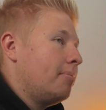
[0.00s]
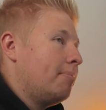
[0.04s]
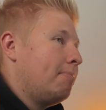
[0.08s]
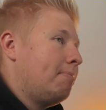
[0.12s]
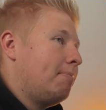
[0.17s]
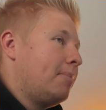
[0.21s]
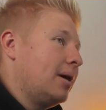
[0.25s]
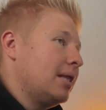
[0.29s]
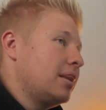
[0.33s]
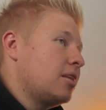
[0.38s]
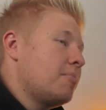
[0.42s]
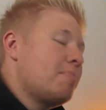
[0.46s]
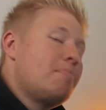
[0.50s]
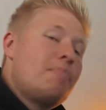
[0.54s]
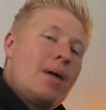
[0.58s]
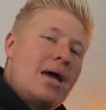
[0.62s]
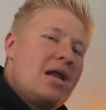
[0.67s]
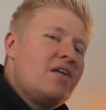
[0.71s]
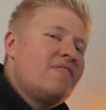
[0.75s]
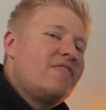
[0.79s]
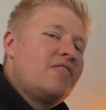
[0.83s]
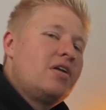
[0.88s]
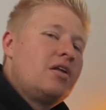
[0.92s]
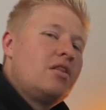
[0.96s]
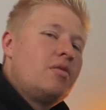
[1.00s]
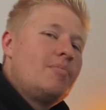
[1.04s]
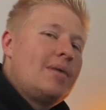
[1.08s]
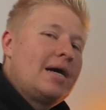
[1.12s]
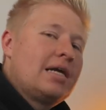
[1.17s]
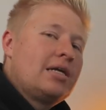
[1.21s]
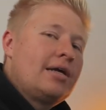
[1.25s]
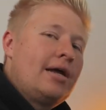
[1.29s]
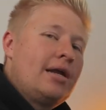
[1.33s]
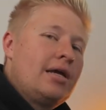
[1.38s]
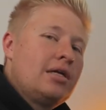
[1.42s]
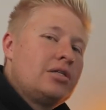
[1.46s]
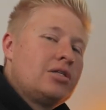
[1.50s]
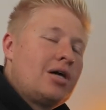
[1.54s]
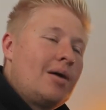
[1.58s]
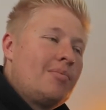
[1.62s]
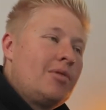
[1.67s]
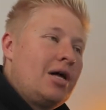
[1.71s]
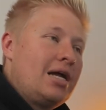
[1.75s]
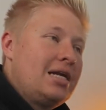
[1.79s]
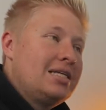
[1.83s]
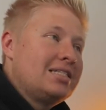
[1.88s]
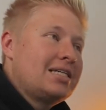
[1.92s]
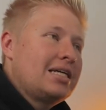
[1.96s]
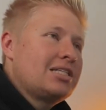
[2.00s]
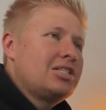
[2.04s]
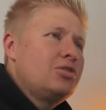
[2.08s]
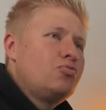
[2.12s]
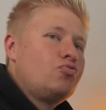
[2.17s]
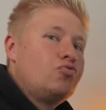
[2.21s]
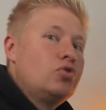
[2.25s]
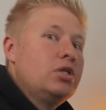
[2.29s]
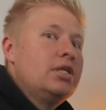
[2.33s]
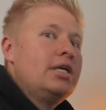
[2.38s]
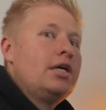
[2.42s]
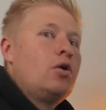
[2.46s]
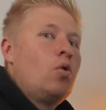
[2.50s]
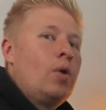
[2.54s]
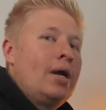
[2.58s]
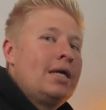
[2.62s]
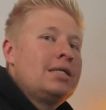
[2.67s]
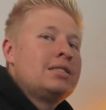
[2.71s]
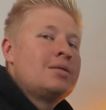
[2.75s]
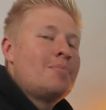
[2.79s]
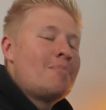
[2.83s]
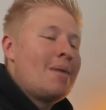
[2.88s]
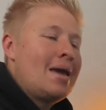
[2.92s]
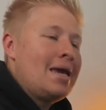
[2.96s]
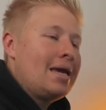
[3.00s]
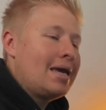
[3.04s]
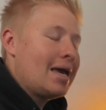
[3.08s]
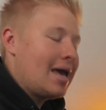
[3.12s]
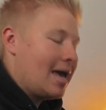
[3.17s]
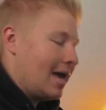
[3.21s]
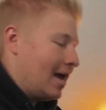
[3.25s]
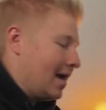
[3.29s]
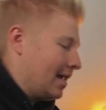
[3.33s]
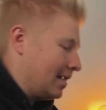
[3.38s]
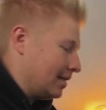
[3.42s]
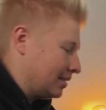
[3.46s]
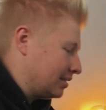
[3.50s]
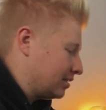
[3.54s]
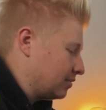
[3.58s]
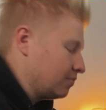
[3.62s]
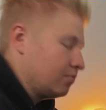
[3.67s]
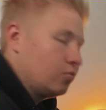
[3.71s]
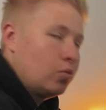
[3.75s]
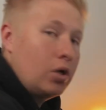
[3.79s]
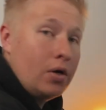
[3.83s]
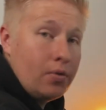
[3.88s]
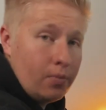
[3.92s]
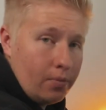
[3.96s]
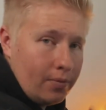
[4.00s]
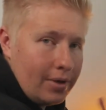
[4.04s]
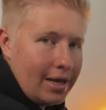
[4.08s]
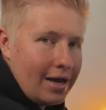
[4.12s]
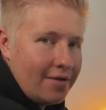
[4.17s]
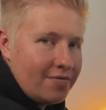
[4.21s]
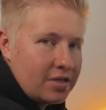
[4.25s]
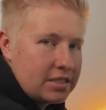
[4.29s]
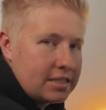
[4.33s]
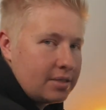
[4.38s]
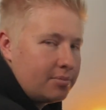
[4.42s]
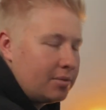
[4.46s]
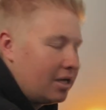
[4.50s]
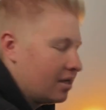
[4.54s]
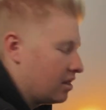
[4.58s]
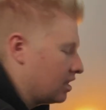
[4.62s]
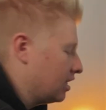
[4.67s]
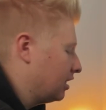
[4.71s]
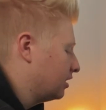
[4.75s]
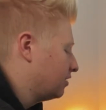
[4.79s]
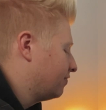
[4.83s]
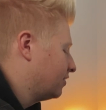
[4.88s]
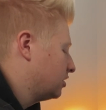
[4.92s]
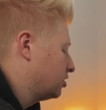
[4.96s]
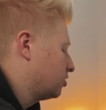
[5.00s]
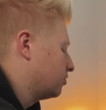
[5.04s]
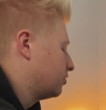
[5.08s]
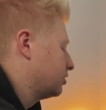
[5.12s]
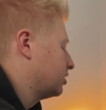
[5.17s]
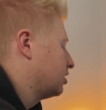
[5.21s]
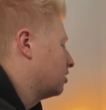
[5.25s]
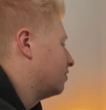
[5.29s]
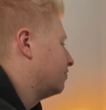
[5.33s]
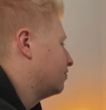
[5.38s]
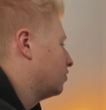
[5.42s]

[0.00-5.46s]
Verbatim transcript: But the benefit of the magnetic timeline is actually really quick to make edits. Well, we have a similar thing in DaVinci Resolve